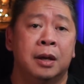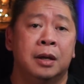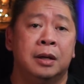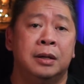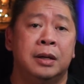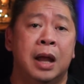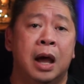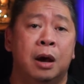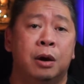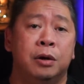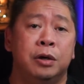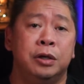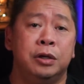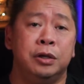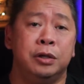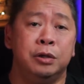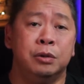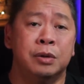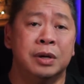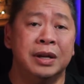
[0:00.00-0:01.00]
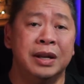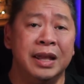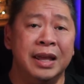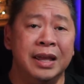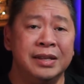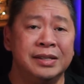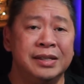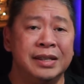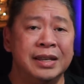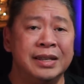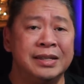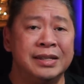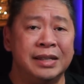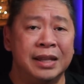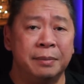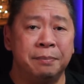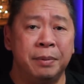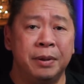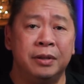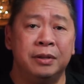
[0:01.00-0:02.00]
Now, you can easily
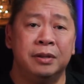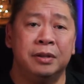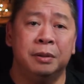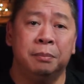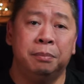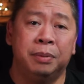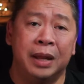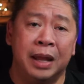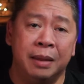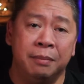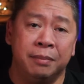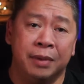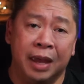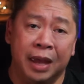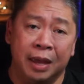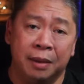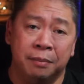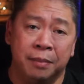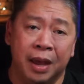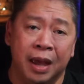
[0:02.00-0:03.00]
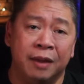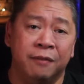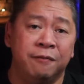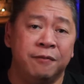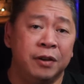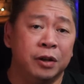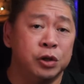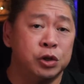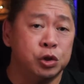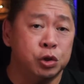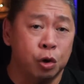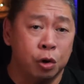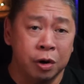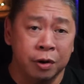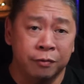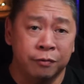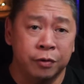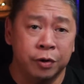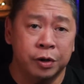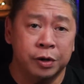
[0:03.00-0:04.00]
slip into the blame game and feel
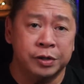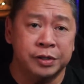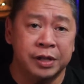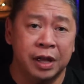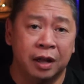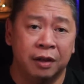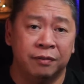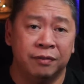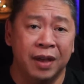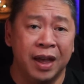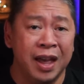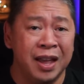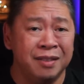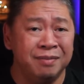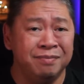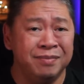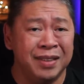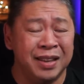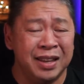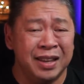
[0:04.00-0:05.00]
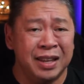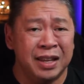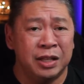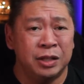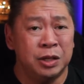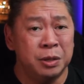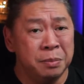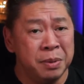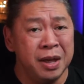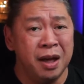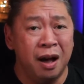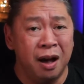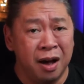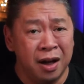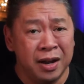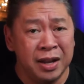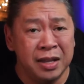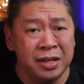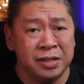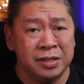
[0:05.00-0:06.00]
sorry for yourself, and to be
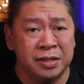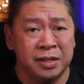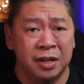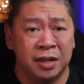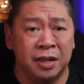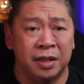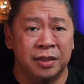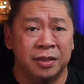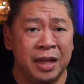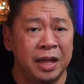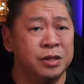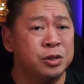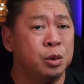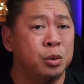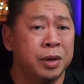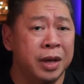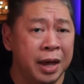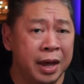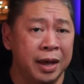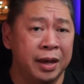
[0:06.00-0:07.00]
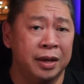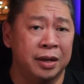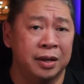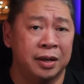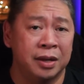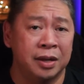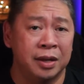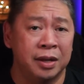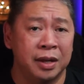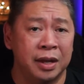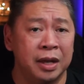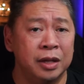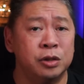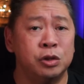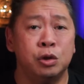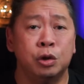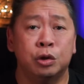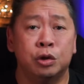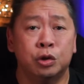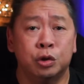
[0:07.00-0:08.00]
honest, that's okay.
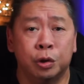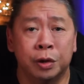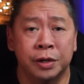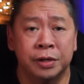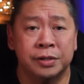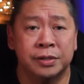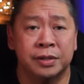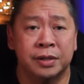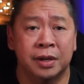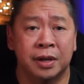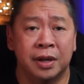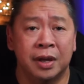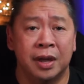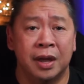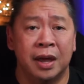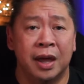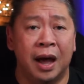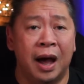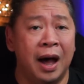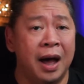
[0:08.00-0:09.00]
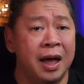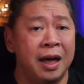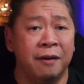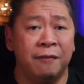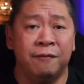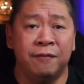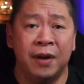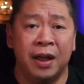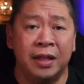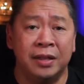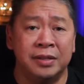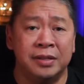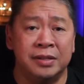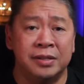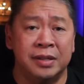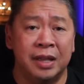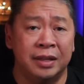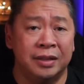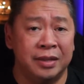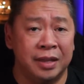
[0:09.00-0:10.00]
It's your choice. I have
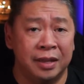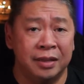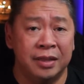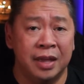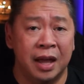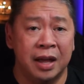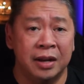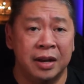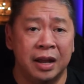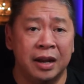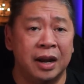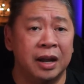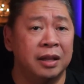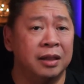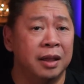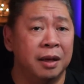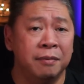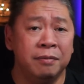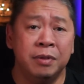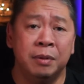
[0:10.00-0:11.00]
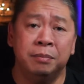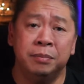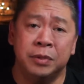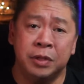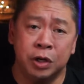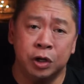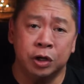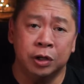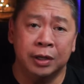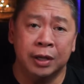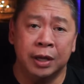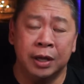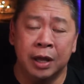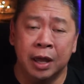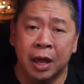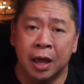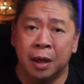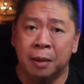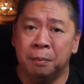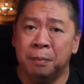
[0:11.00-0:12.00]
friends that did that and I love them dearly,
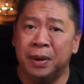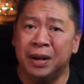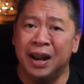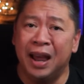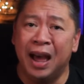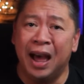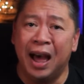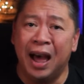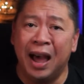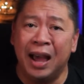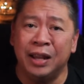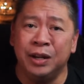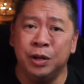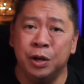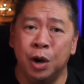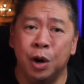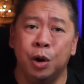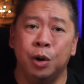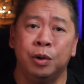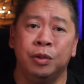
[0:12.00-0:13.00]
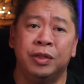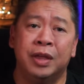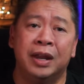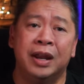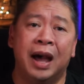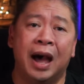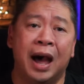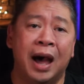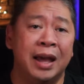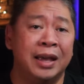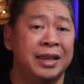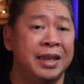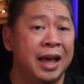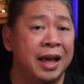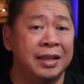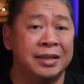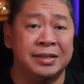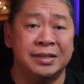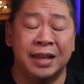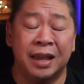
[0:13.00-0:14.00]
but I know that I
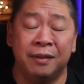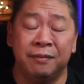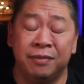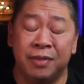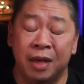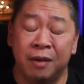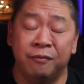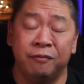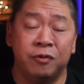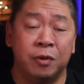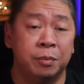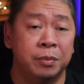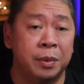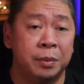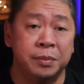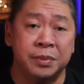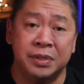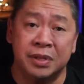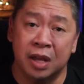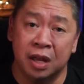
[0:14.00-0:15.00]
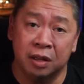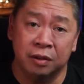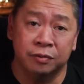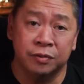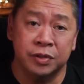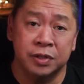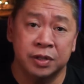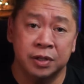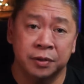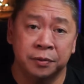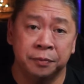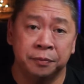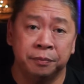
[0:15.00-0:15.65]
can't save them from themselves.